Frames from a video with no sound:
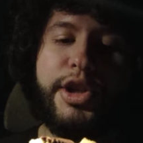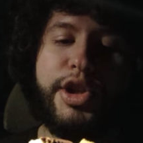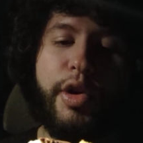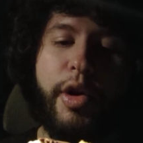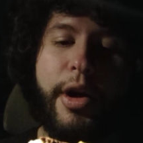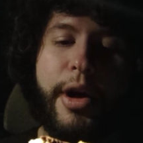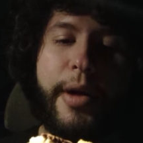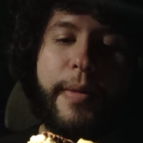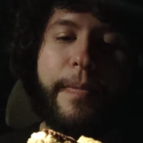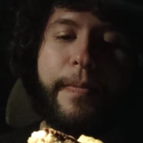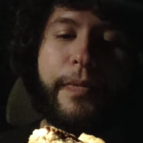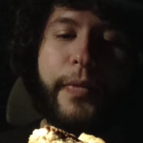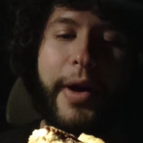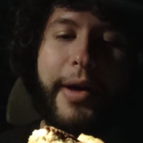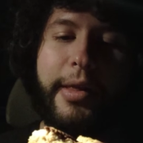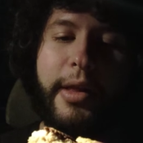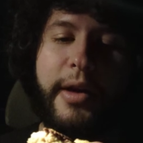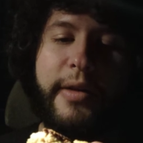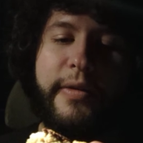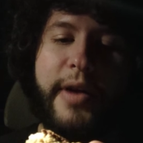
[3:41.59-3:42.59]
enjoy it.
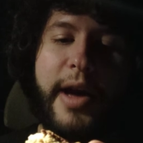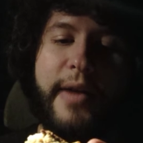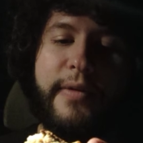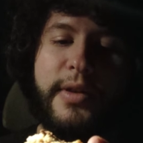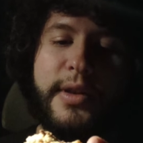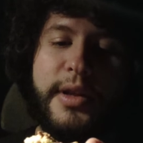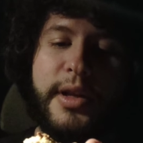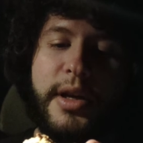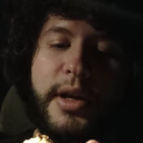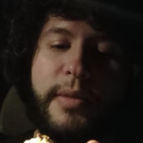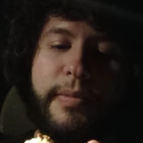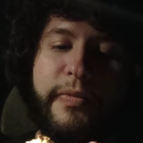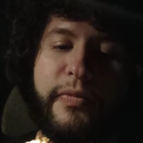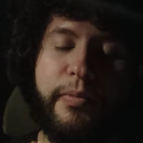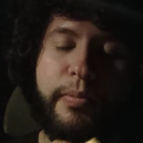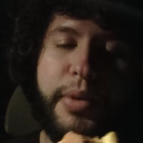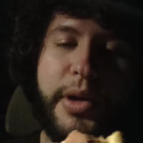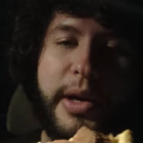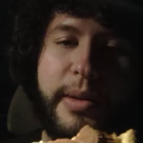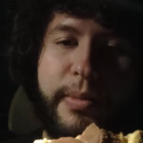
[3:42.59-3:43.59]
I love having the
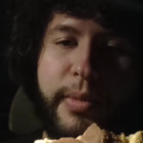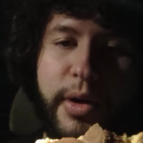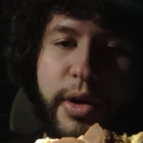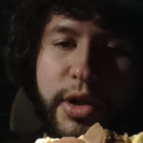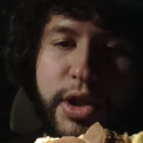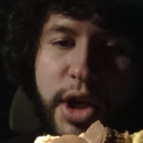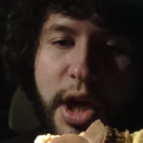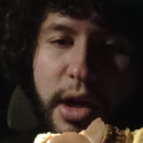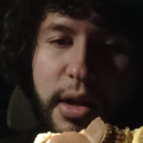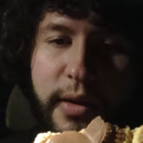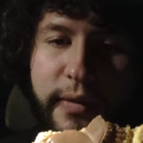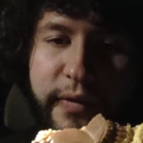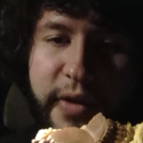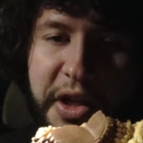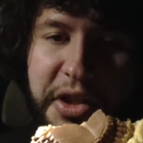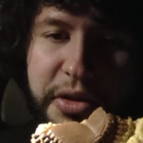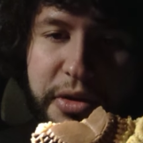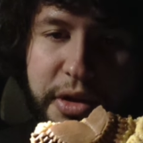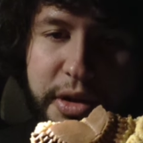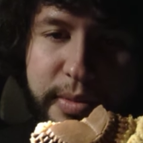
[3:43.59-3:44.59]
peanut butter chocolate
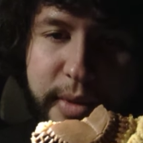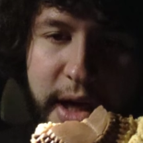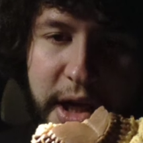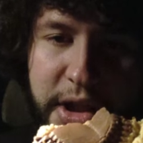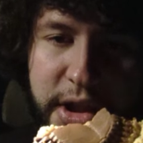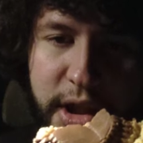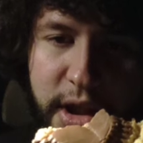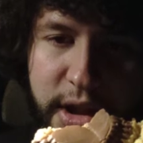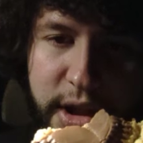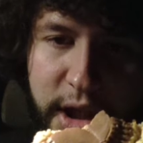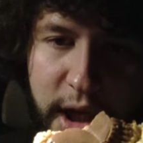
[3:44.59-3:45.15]
vessel smashed on